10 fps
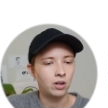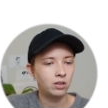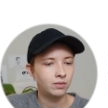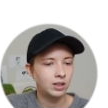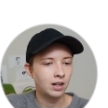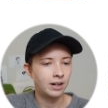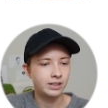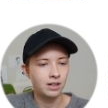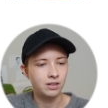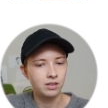all of the
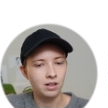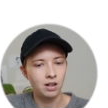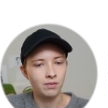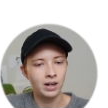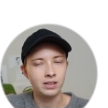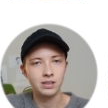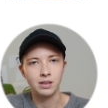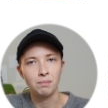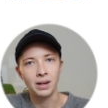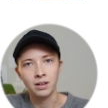content of
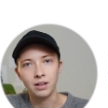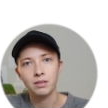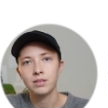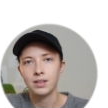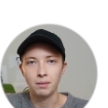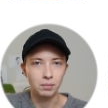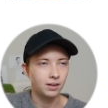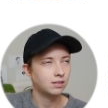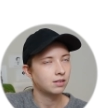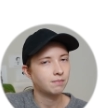ID meta
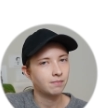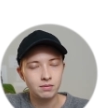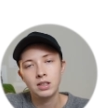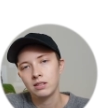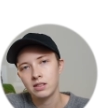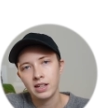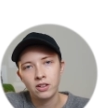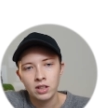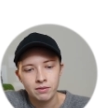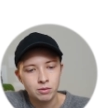template. Let's say I
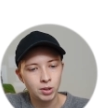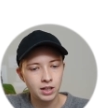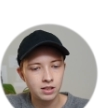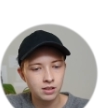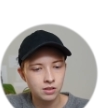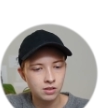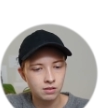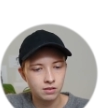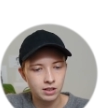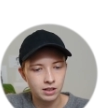only have 3
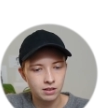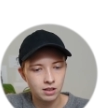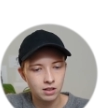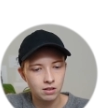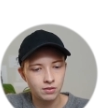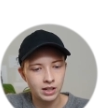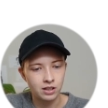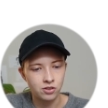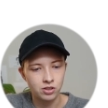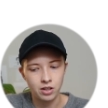ideas that I can think of. I
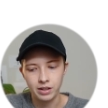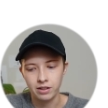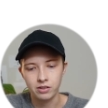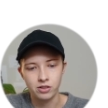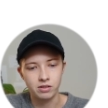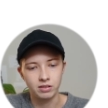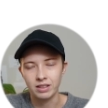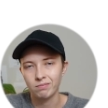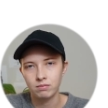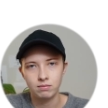can just go here and just
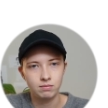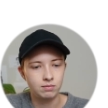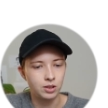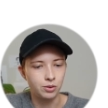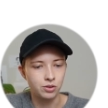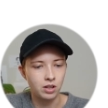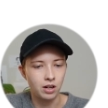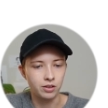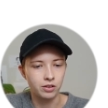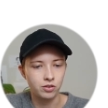delete those
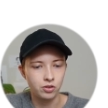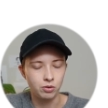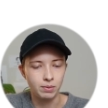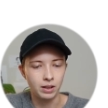other 2